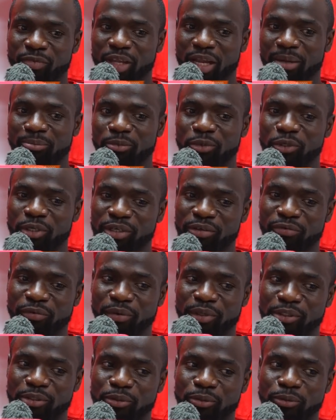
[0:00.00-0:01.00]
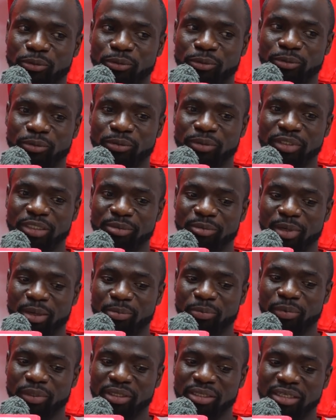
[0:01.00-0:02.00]
I'm looking forward to team
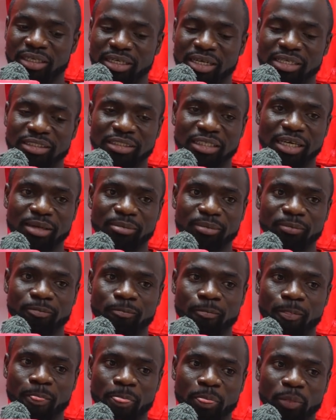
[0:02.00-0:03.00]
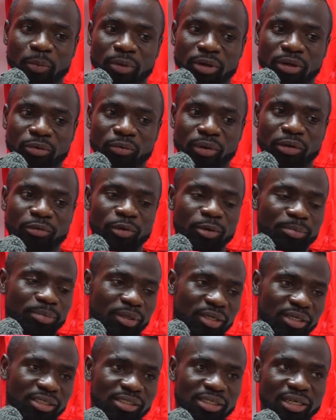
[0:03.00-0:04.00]
up with. The last time when we
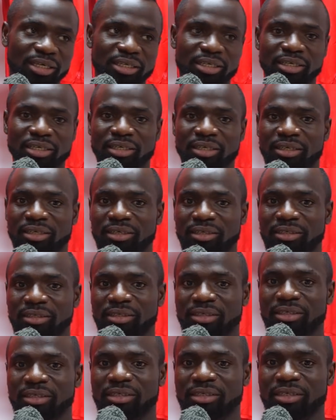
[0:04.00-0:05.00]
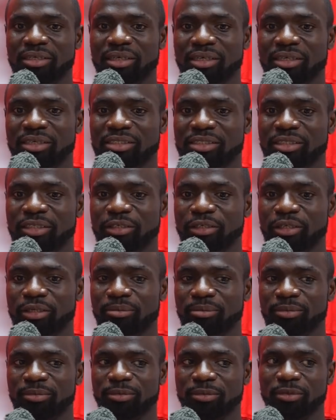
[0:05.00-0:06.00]
played at the
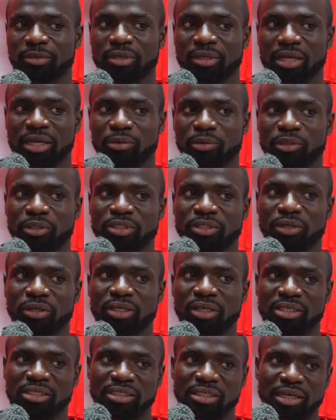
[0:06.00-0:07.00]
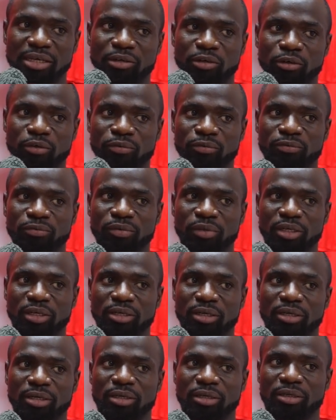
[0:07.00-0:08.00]
stadium, I was on the side of
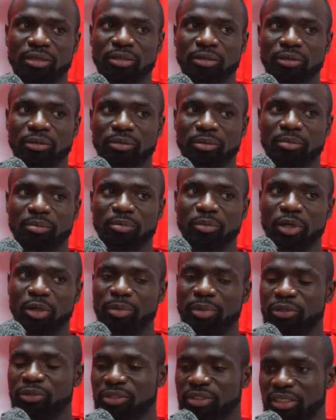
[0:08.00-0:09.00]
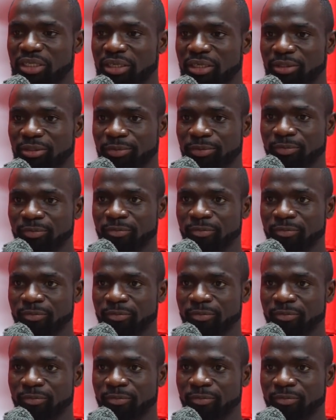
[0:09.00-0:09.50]
Mohamed Hussein,